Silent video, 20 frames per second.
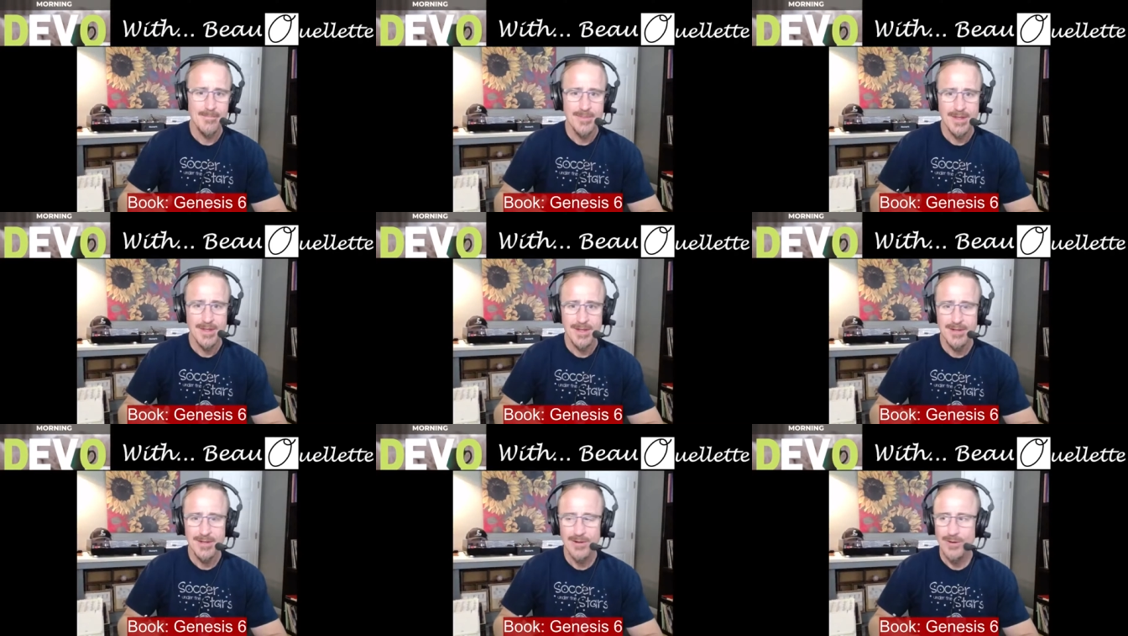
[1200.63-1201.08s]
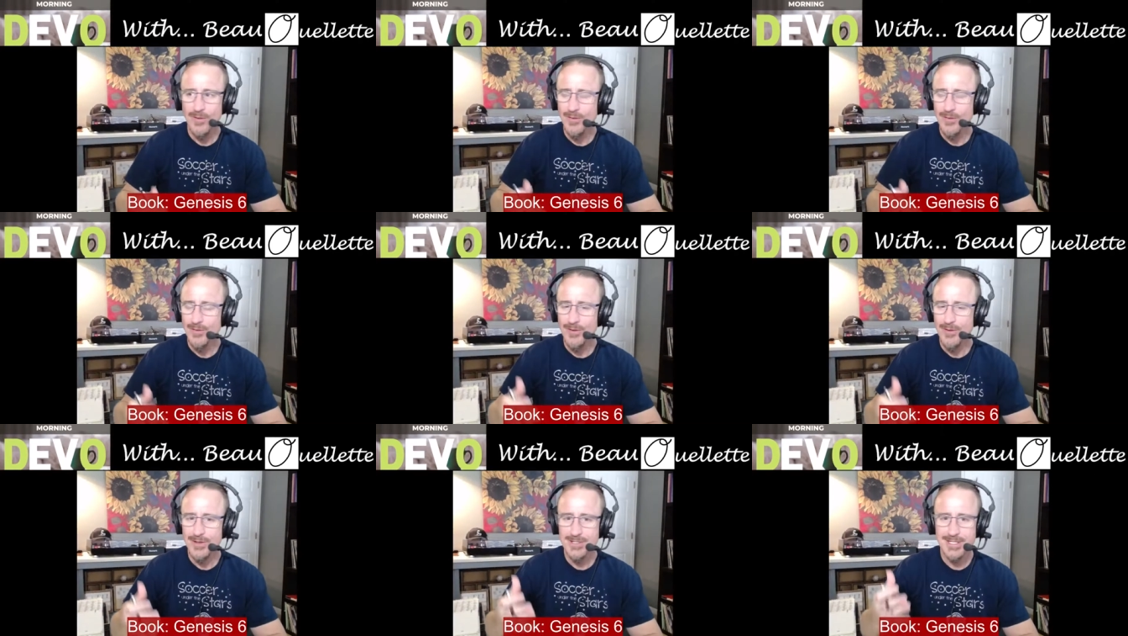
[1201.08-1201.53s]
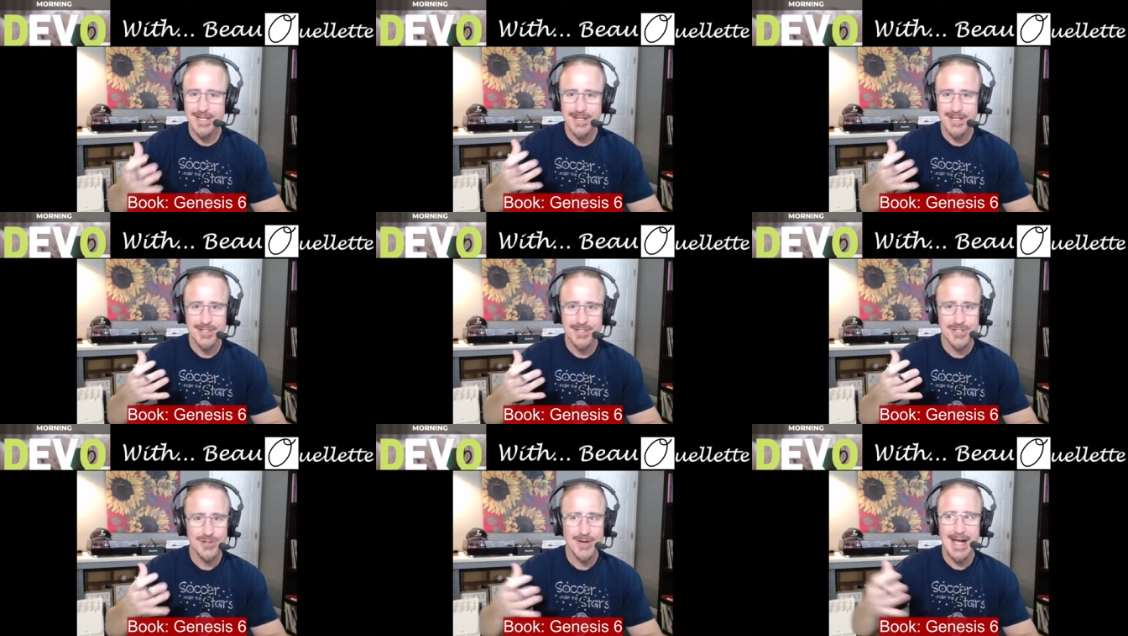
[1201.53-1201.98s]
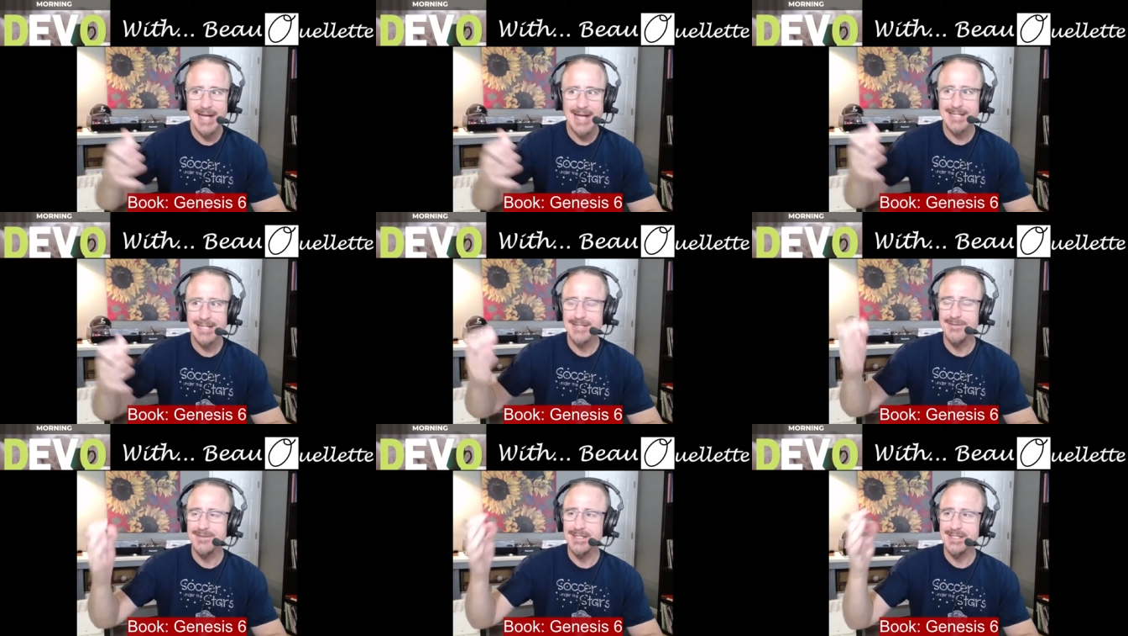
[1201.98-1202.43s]
you know there's an
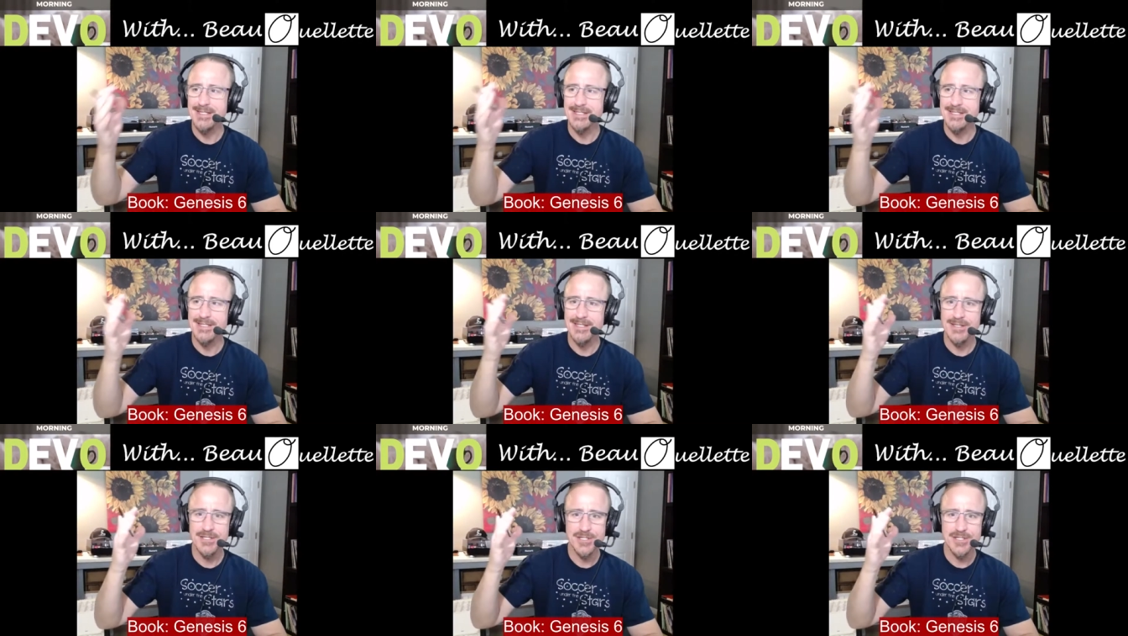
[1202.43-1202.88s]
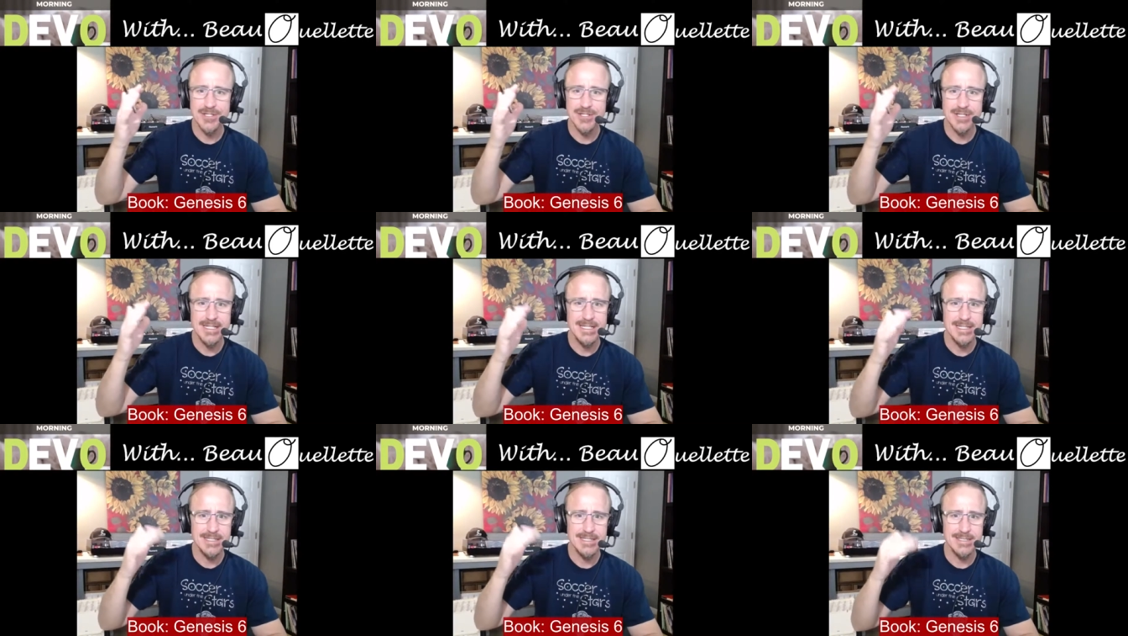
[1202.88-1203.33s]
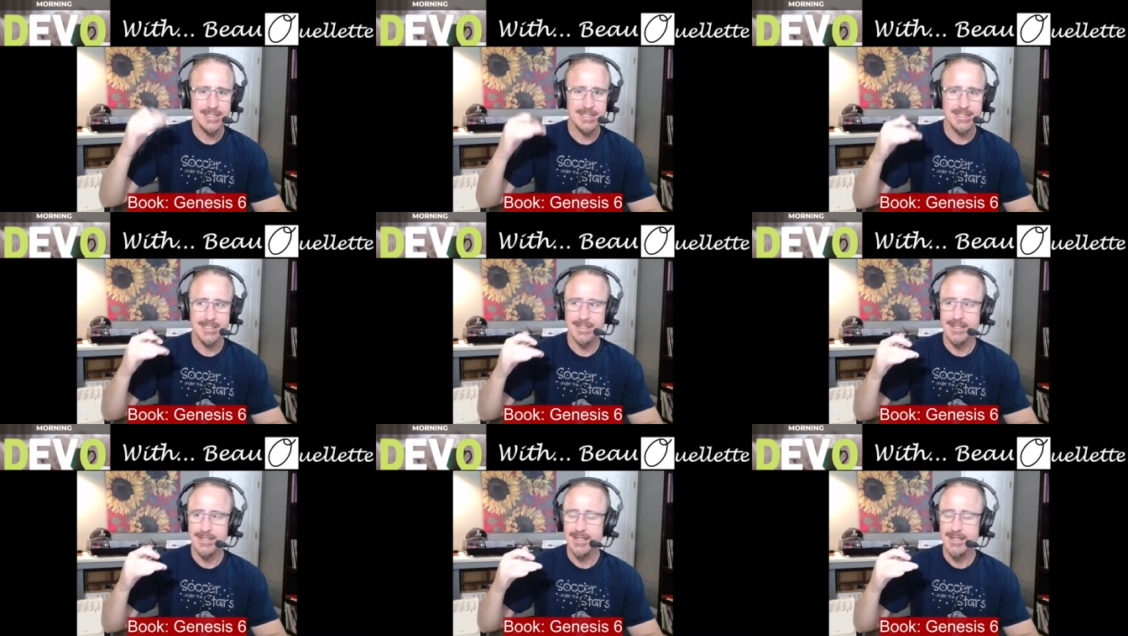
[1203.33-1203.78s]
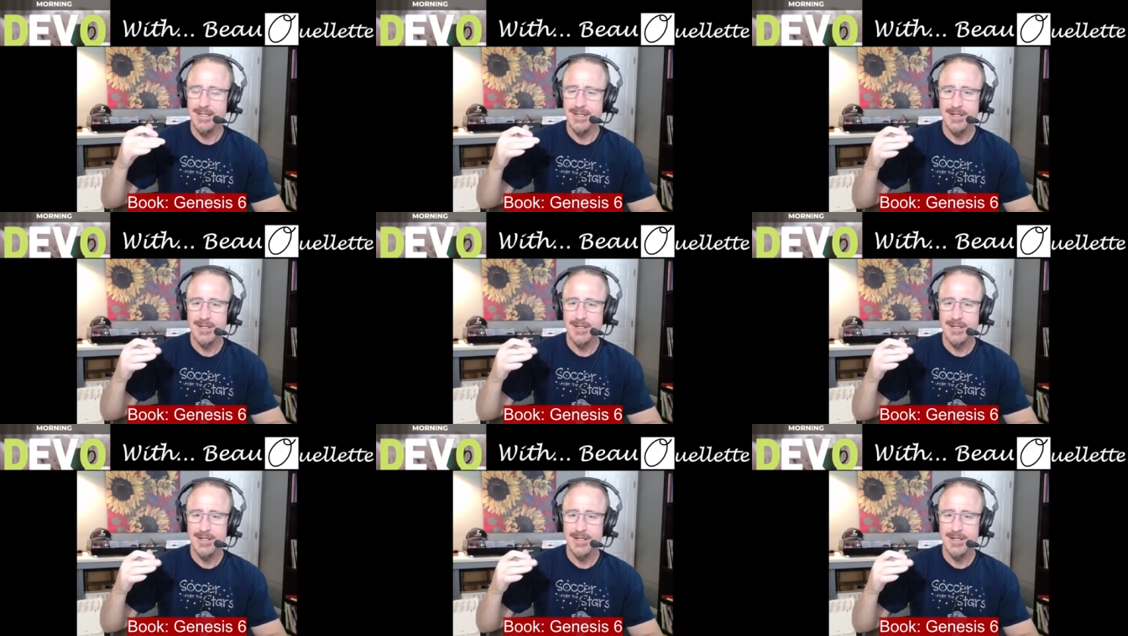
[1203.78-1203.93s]
attractiveness to the trees to